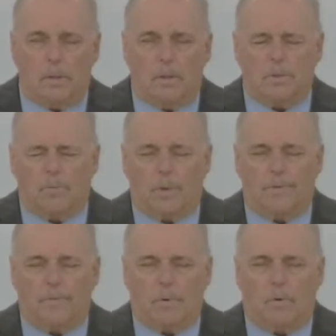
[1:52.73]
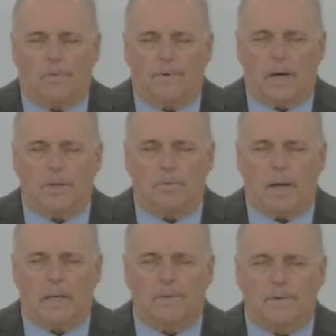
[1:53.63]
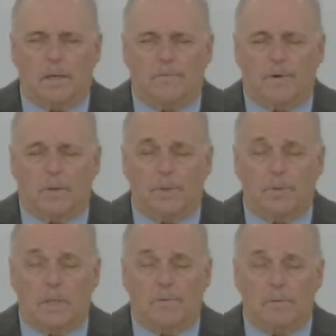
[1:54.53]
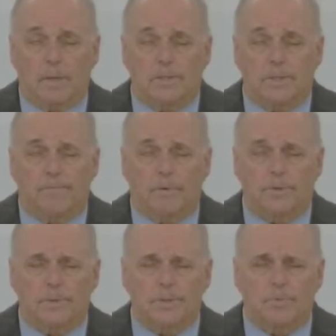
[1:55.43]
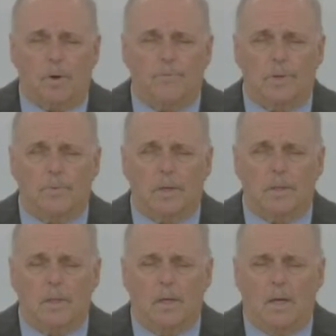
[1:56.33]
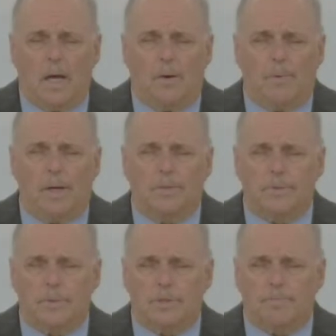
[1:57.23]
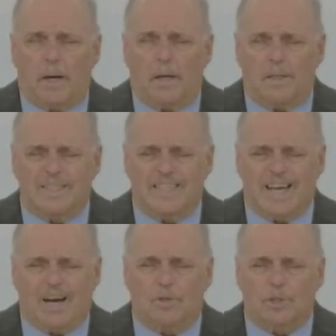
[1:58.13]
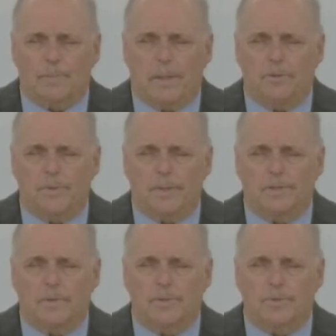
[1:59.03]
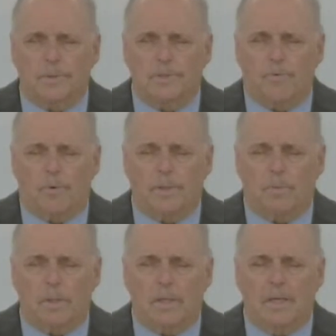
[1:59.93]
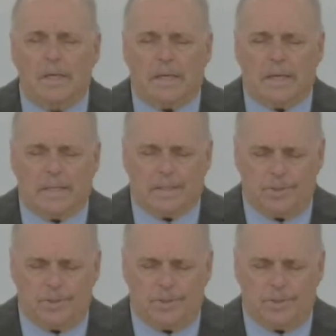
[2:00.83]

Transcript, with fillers: So we glorify you and magnify you. And Father, we do covet the best gift, 1 Corinthians 12 31. And we also desire spiritual gifts, 1 Corinthians 14 1, in